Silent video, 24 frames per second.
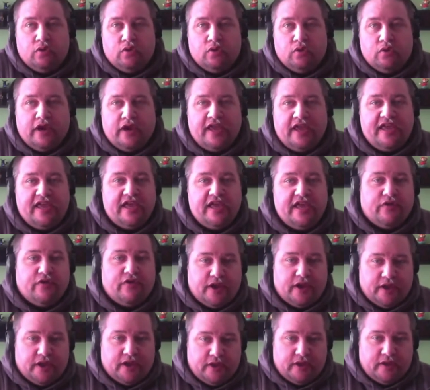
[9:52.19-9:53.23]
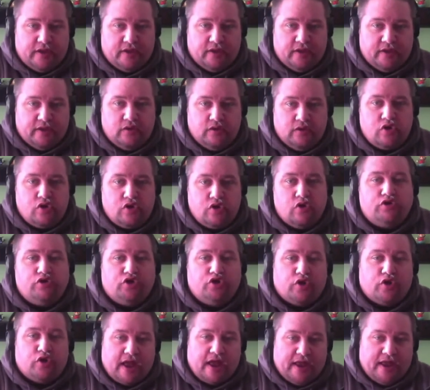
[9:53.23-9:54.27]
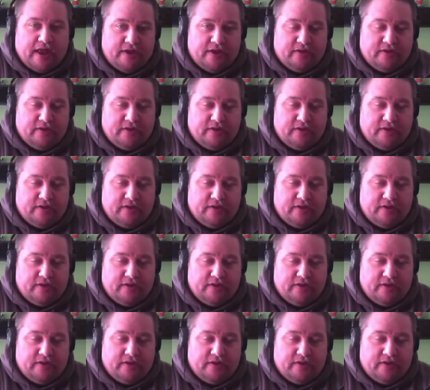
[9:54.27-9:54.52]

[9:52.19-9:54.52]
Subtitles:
You're hearing it. Go try it.